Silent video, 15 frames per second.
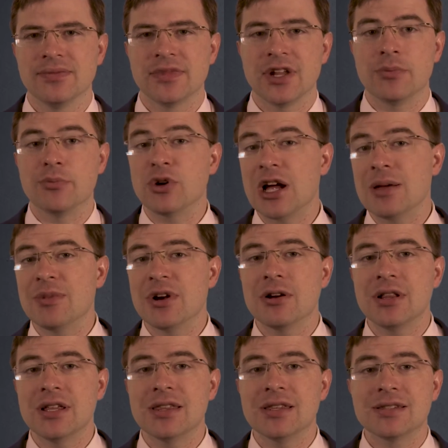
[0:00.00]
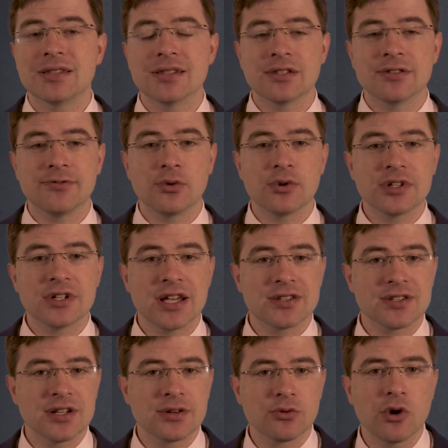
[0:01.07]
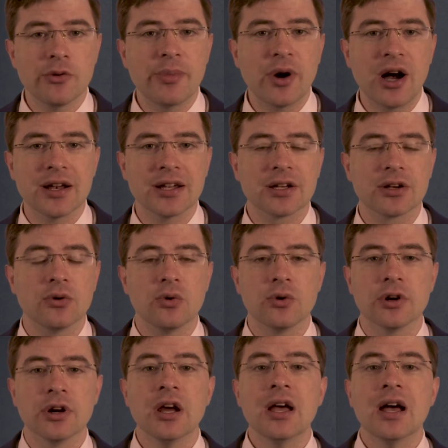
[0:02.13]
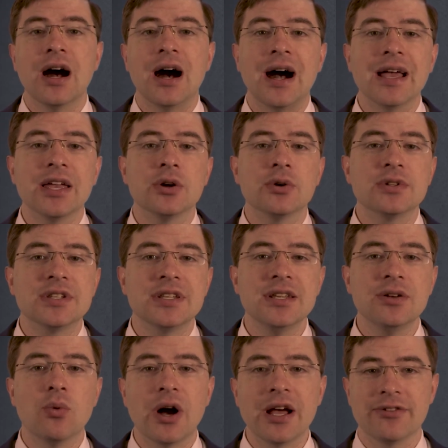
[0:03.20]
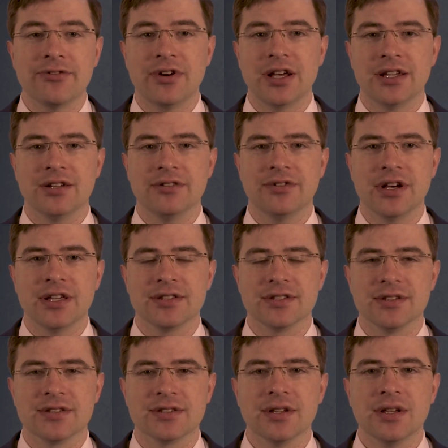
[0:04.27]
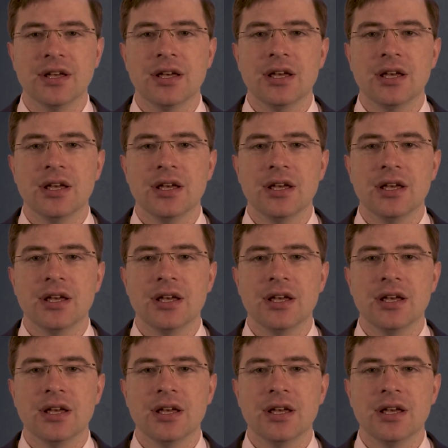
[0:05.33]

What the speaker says: Now, primarily this is for testing robotic or IoT Wi-Fi devices,